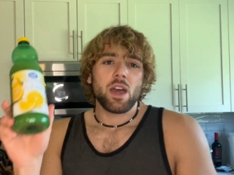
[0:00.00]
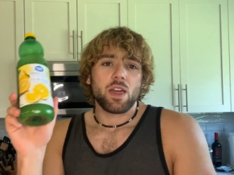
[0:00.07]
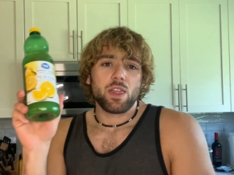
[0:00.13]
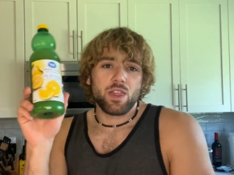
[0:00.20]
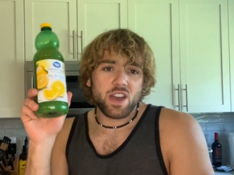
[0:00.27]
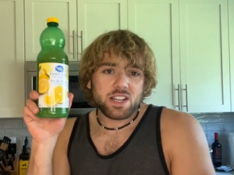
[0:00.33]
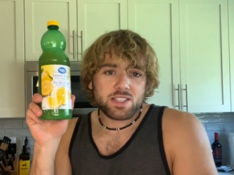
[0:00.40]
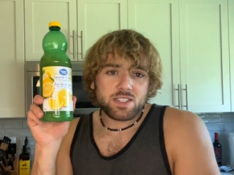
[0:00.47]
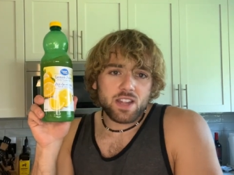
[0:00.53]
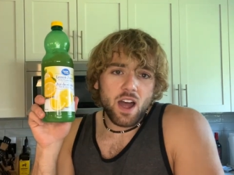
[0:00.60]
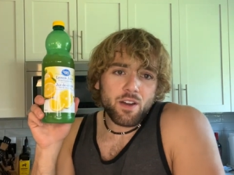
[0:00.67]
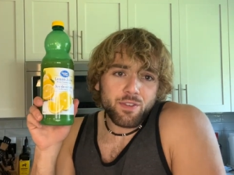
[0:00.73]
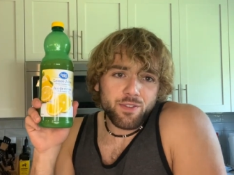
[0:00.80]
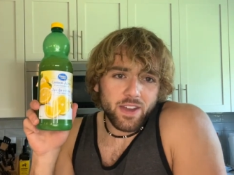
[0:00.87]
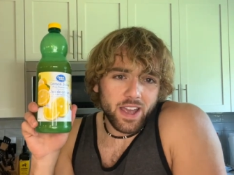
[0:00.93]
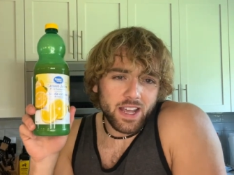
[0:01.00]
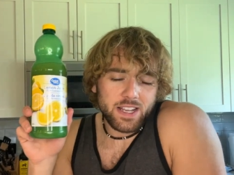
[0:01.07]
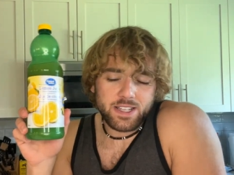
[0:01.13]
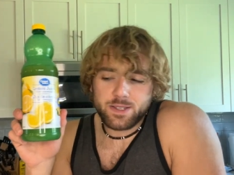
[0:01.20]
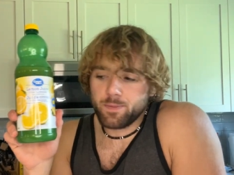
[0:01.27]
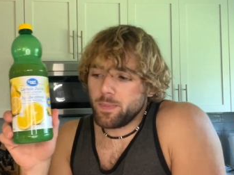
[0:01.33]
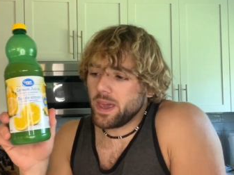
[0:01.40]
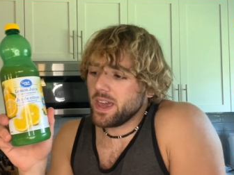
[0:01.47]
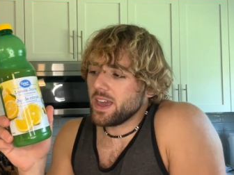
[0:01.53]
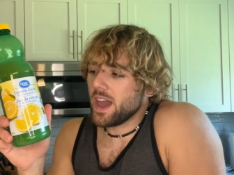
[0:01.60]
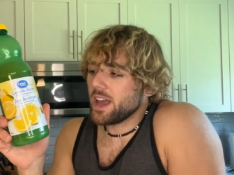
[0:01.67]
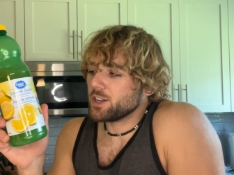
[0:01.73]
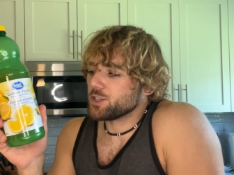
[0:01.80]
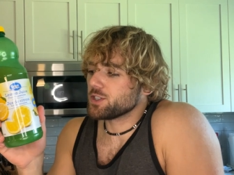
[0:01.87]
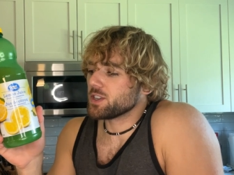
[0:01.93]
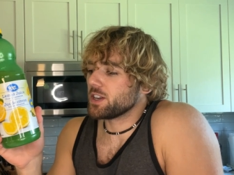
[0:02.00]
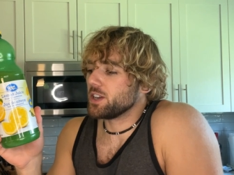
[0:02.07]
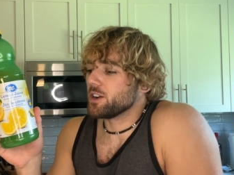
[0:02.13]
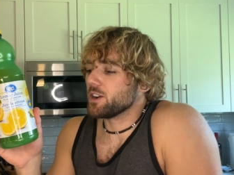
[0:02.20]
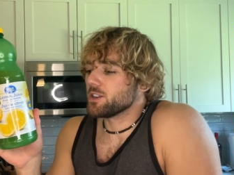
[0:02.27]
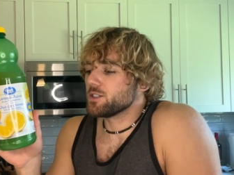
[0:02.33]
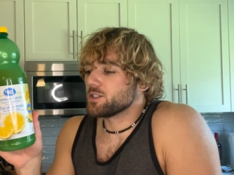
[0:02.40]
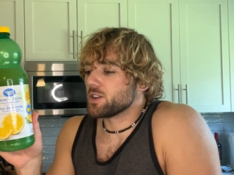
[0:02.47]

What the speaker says: This stuff is pH secured,